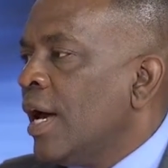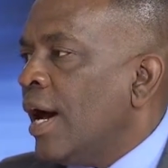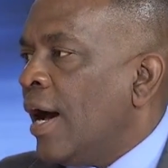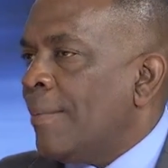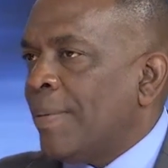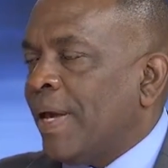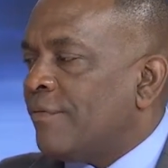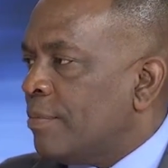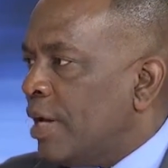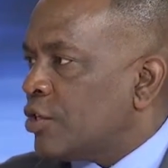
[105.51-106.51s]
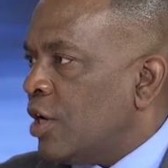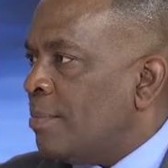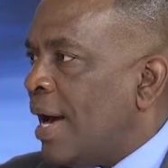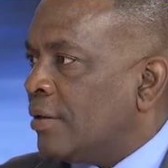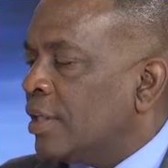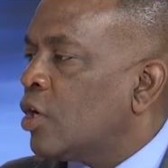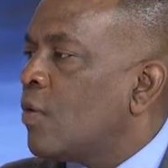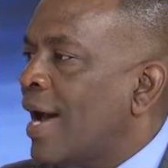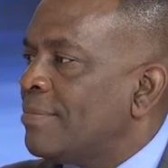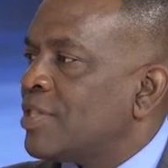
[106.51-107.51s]
uh, maybe information about the
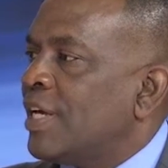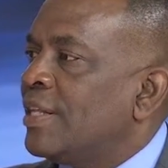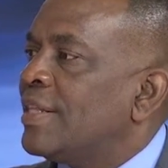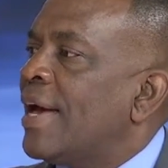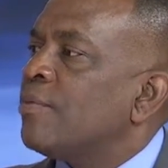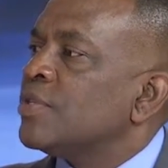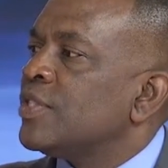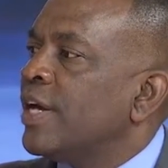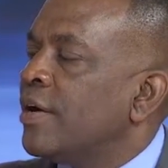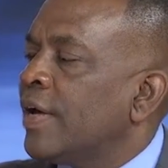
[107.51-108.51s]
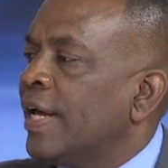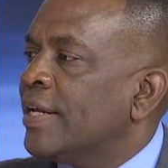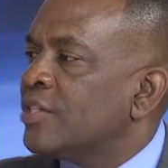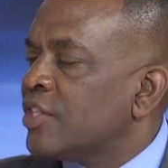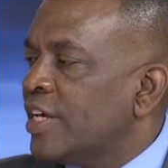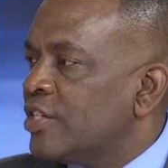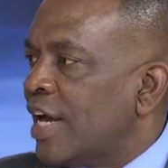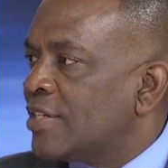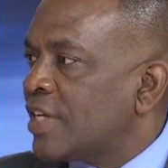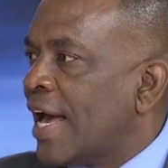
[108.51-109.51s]
crime scene that was there in St.
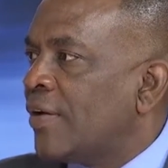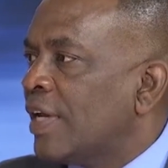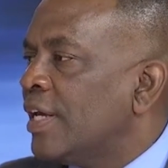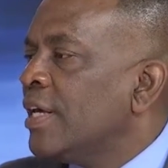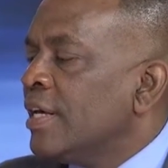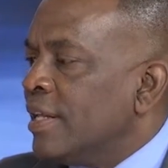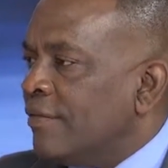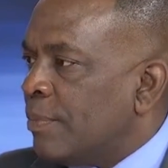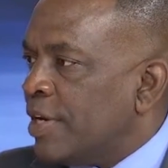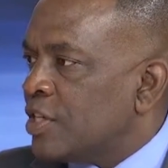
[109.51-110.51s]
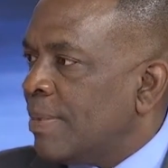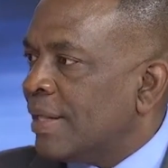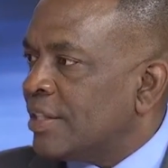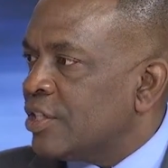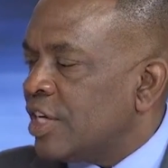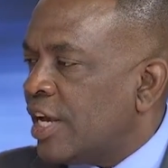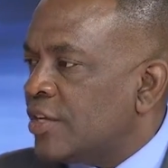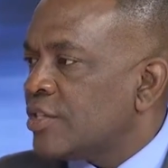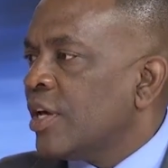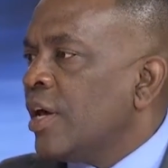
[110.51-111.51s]
Johns County, information about the
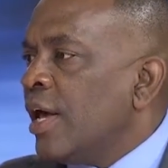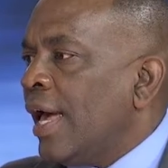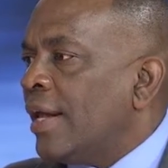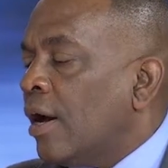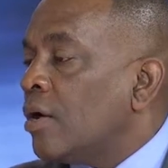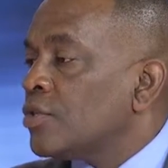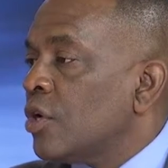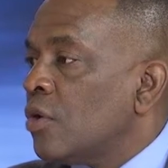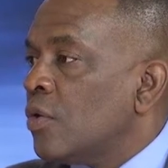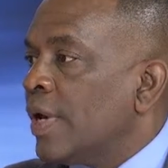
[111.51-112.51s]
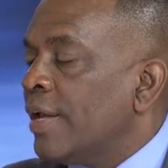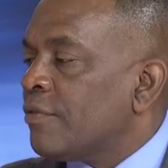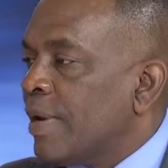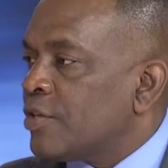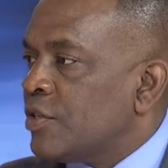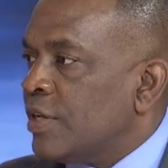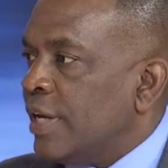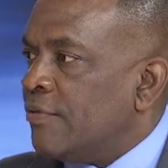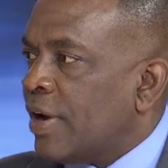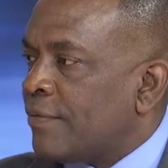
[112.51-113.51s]
chase and also information
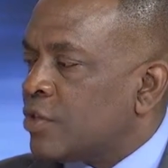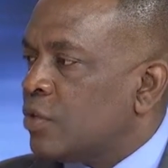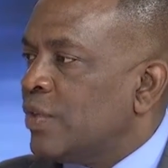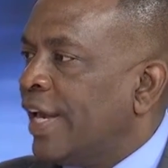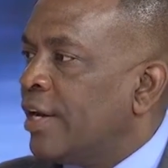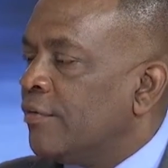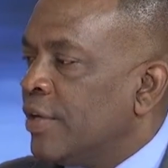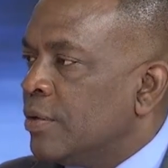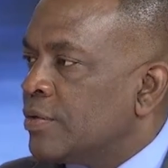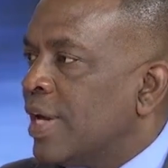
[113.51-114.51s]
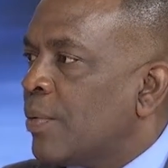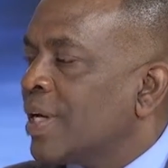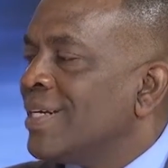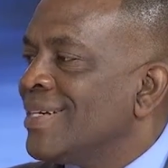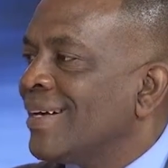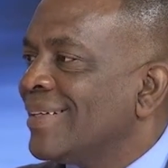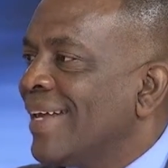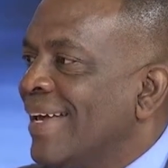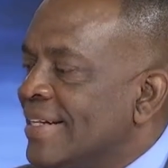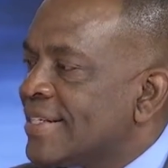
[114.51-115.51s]
in reference to the interviews that were conducted
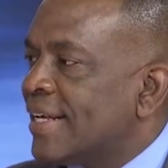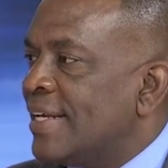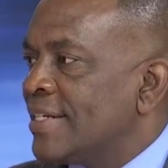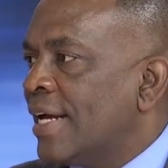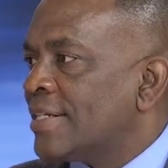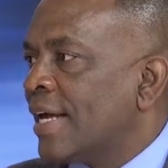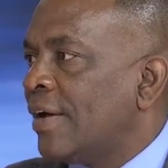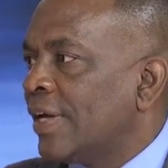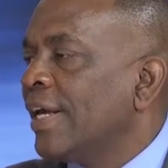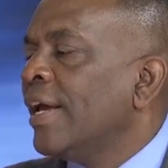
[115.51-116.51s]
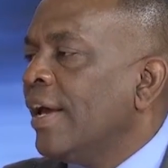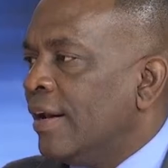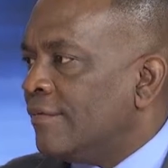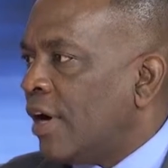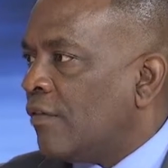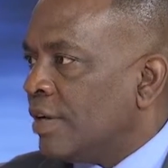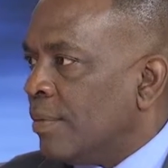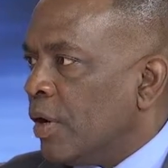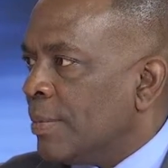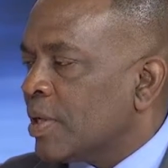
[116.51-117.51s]
in St. Johns County involving
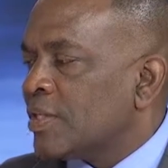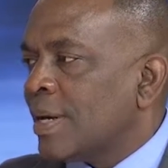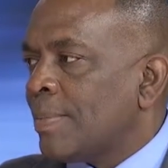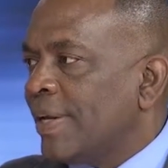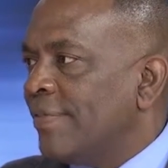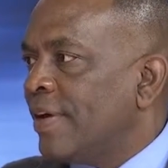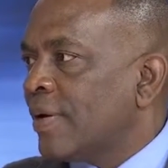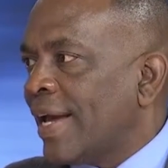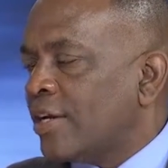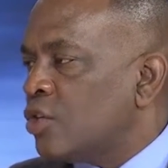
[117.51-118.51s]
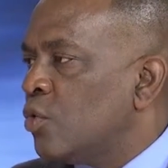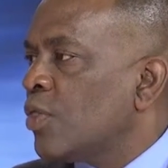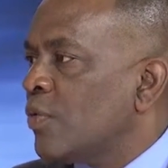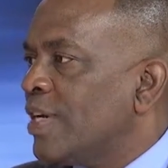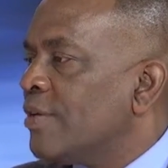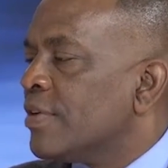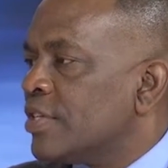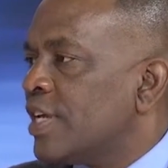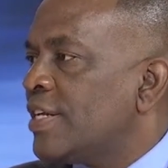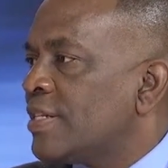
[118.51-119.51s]
Murray, because I believe there are like two or three different
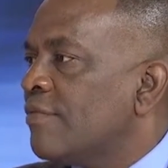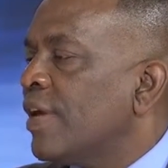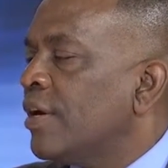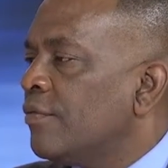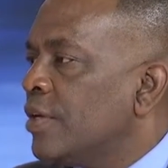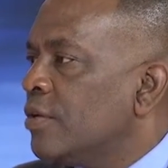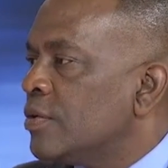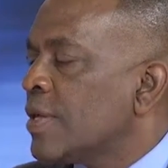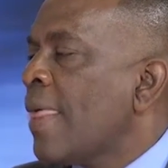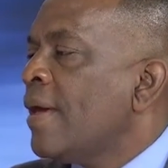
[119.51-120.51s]
sets of interviews